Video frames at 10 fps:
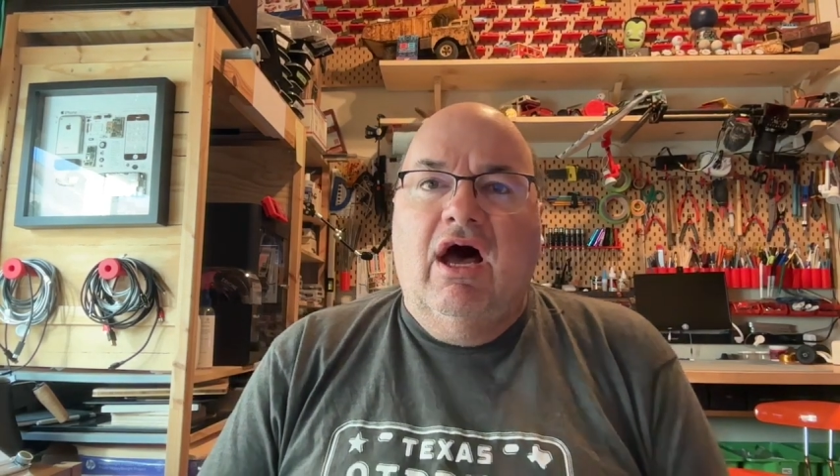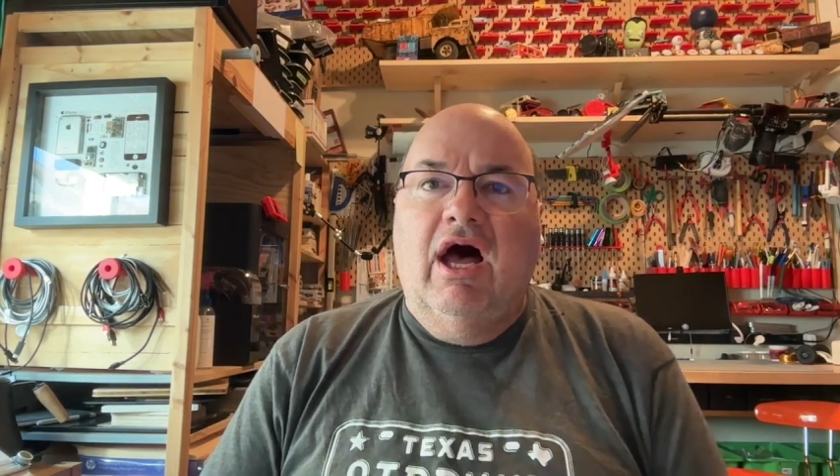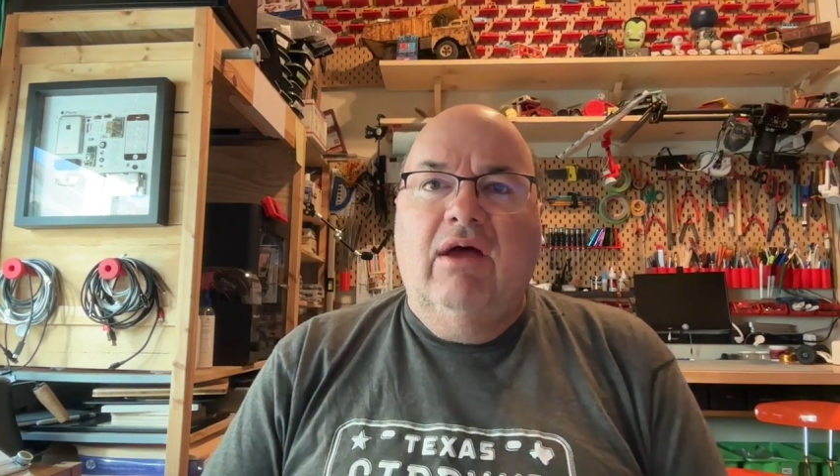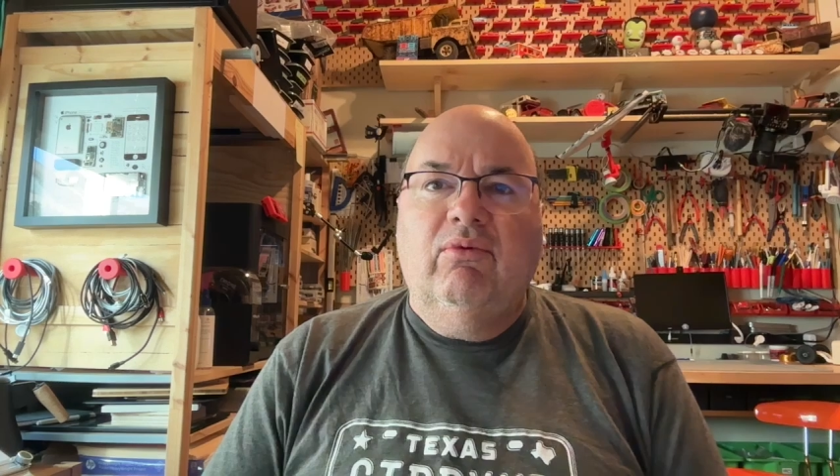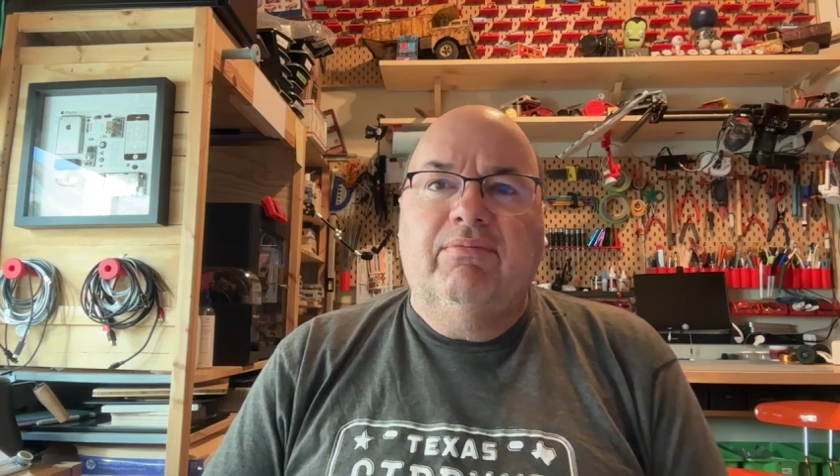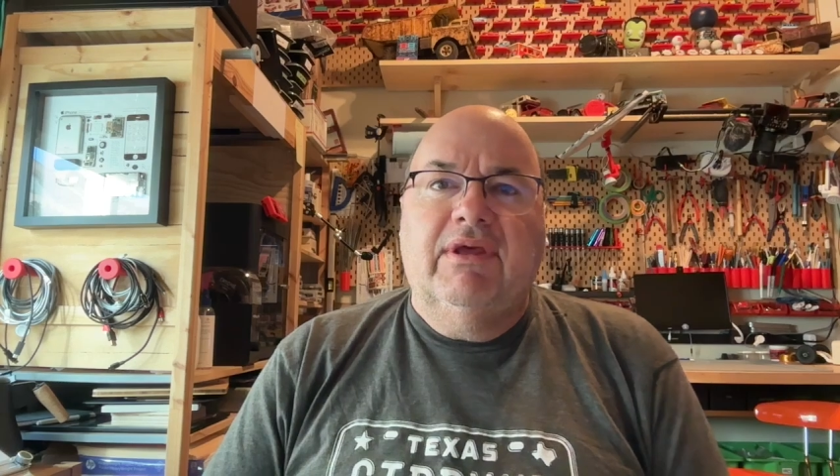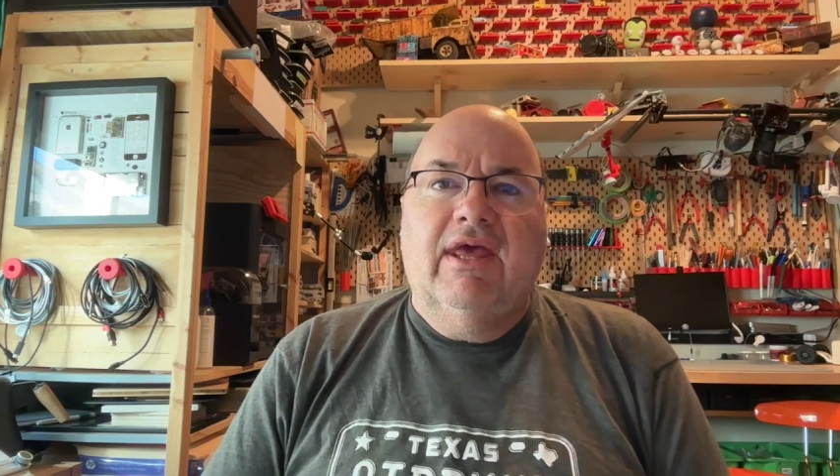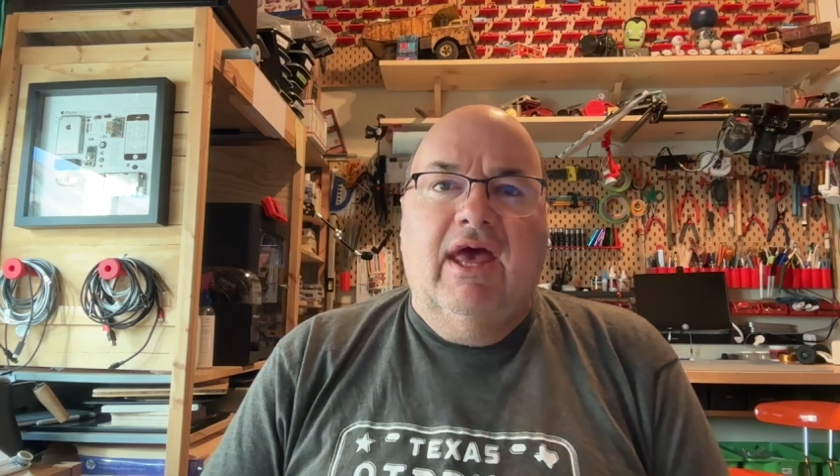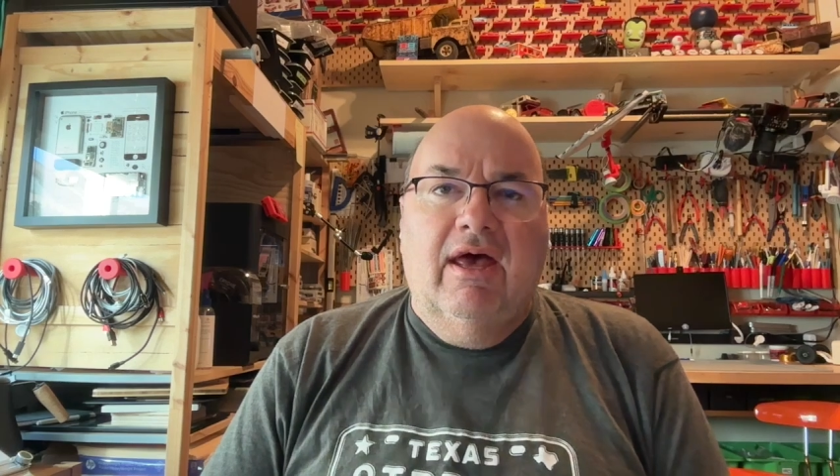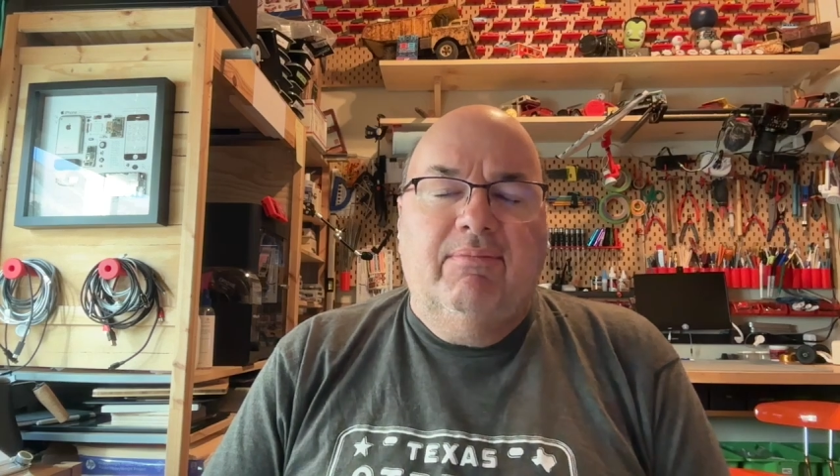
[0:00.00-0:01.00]
I will be
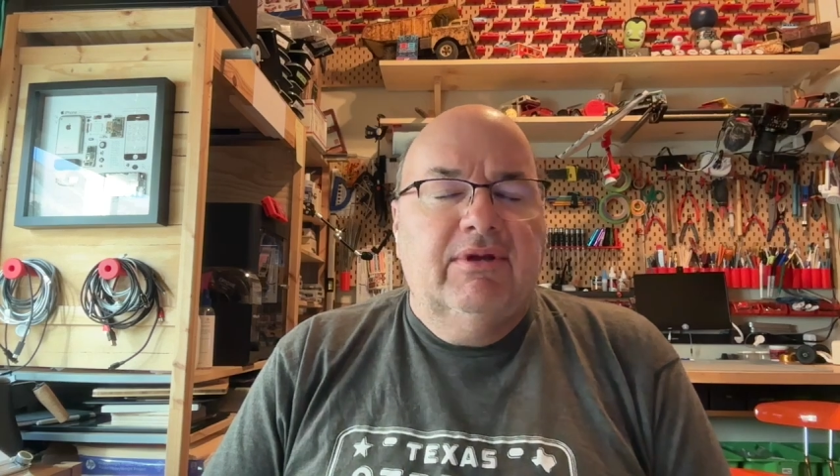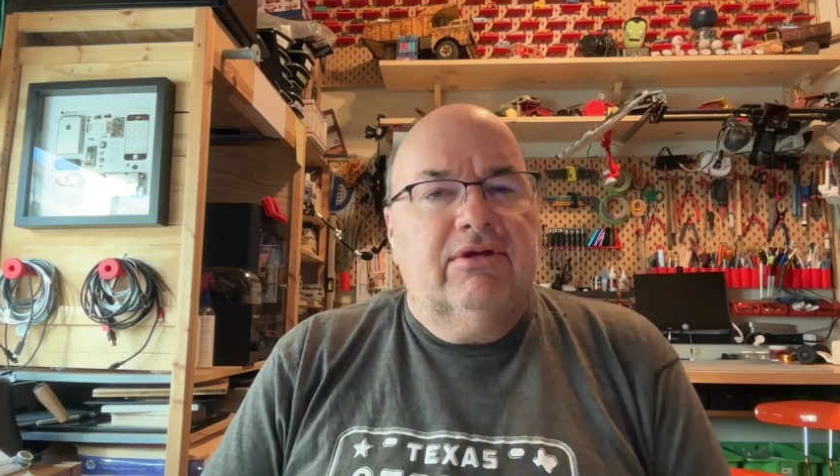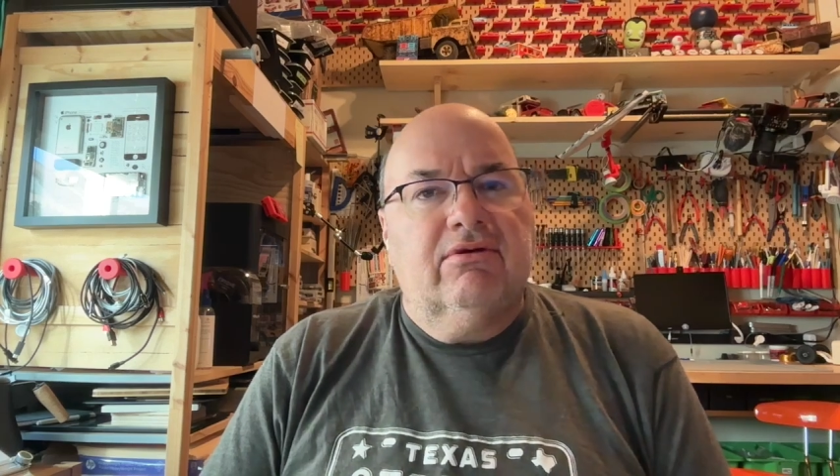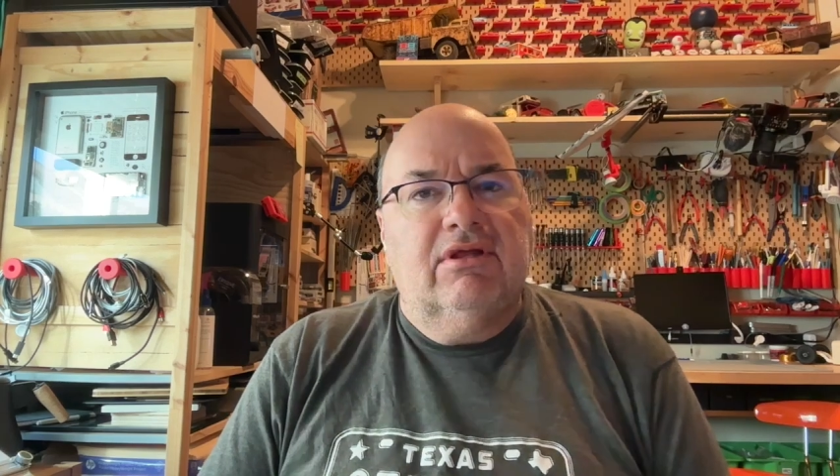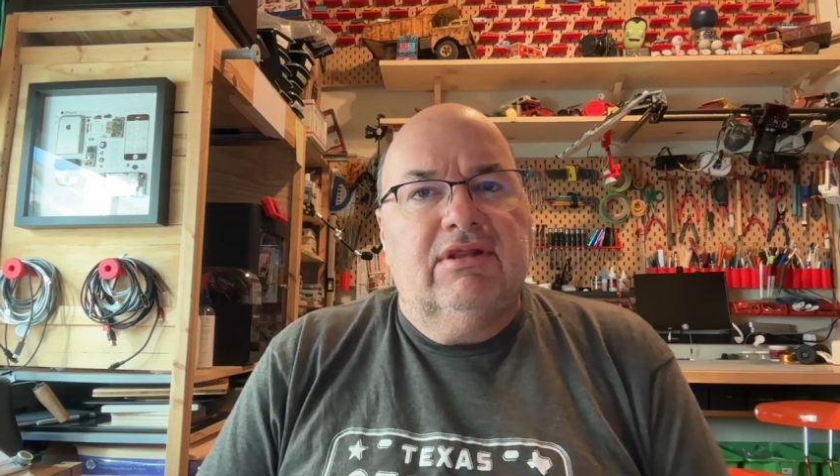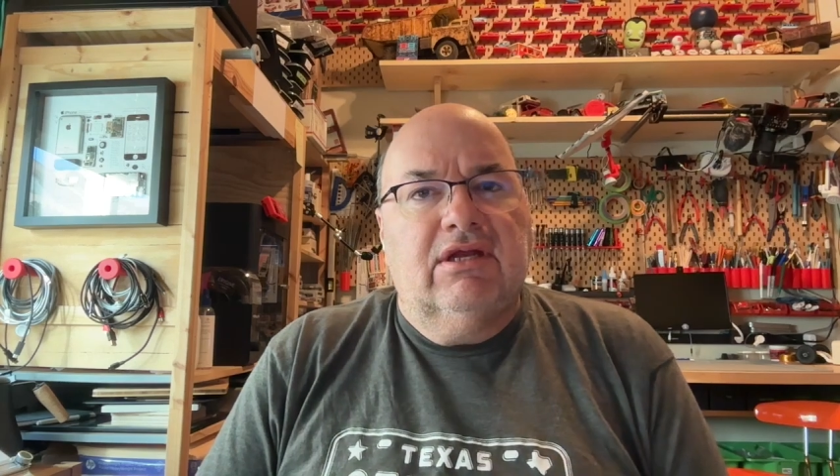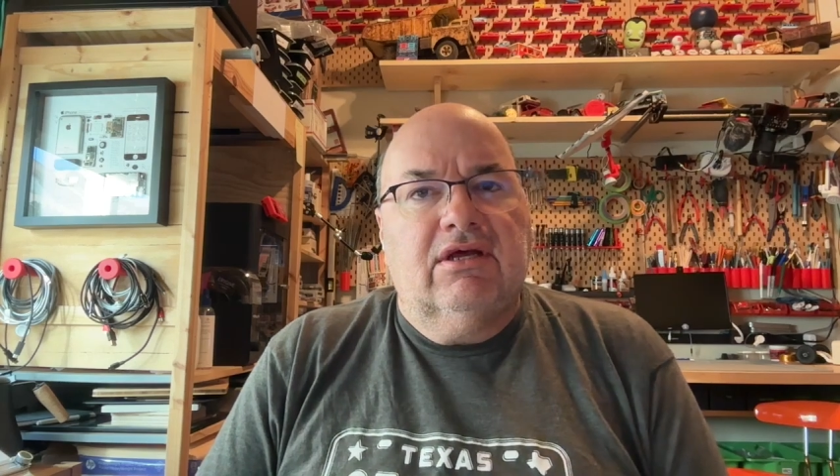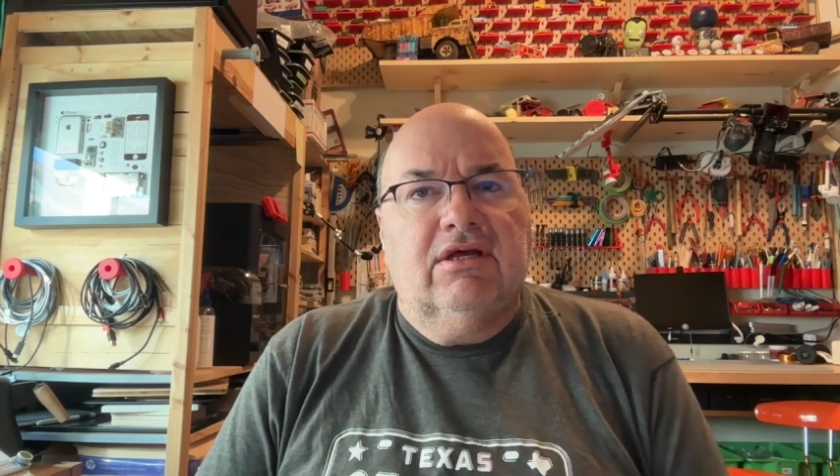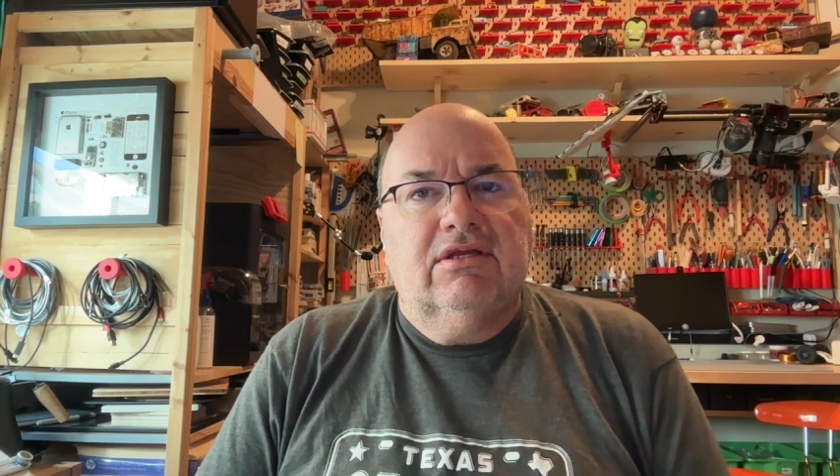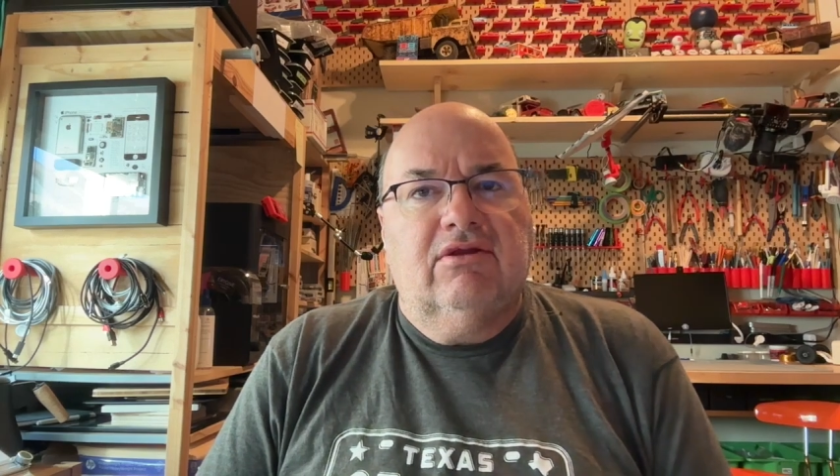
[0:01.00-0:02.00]
happy to create that
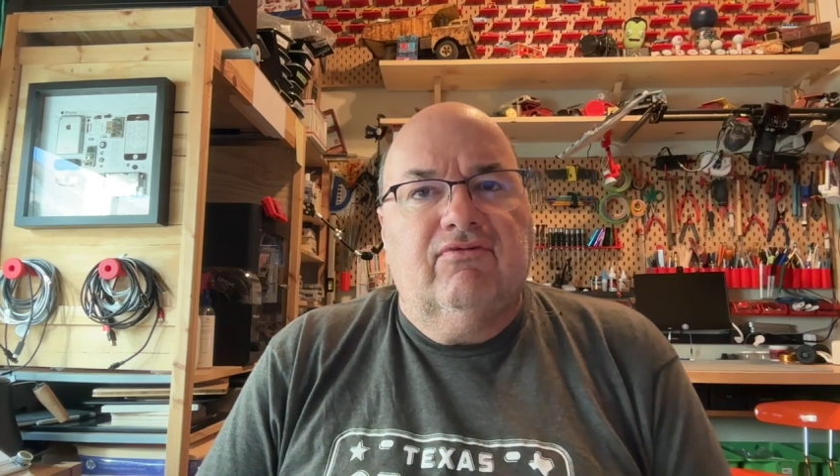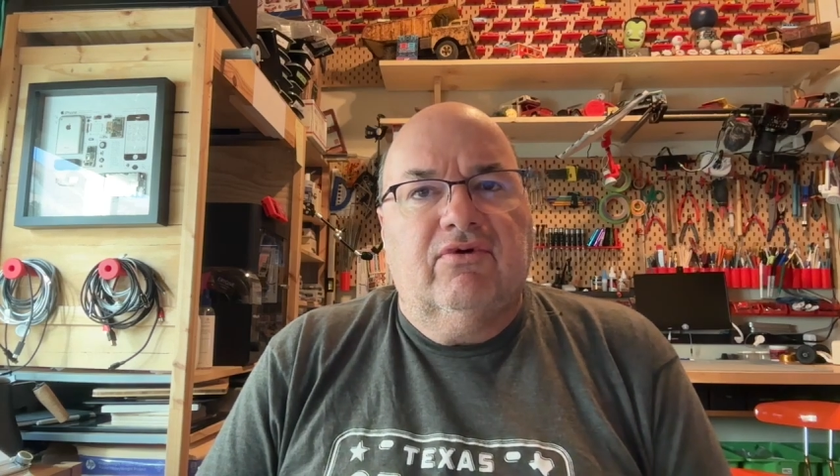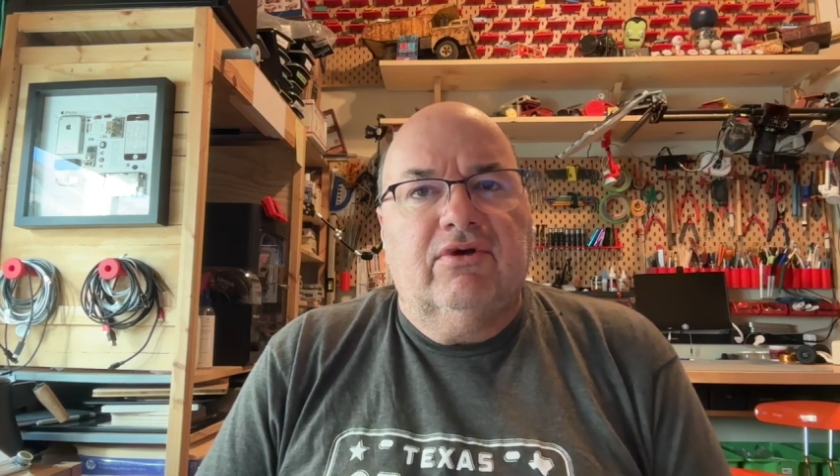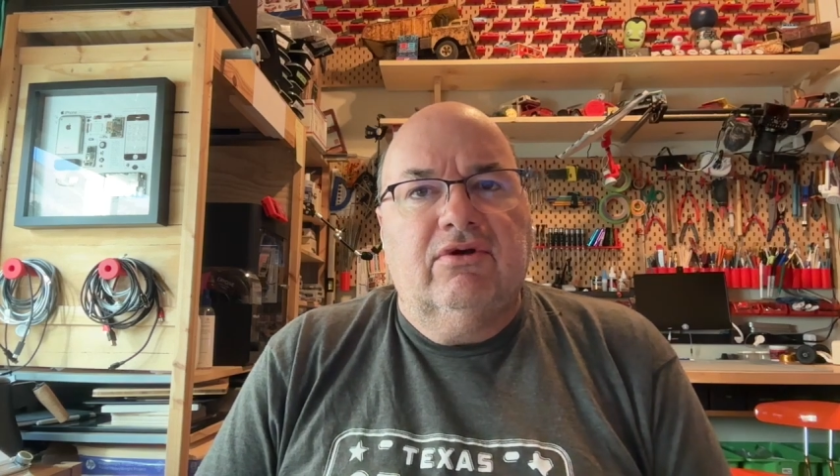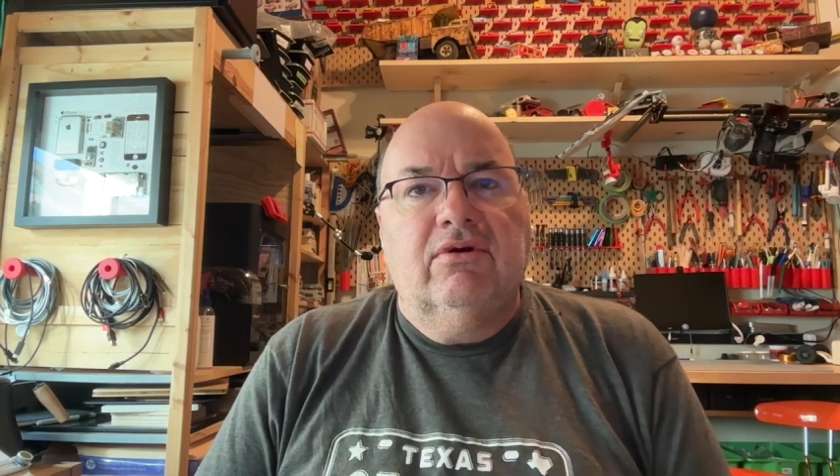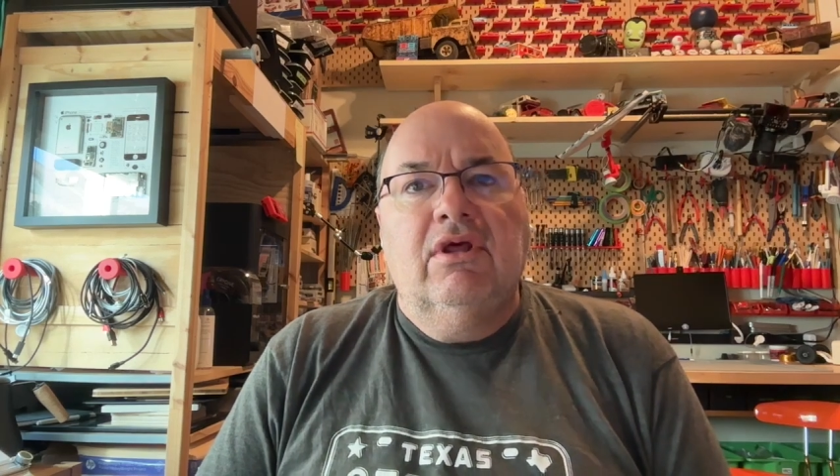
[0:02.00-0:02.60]
content for you.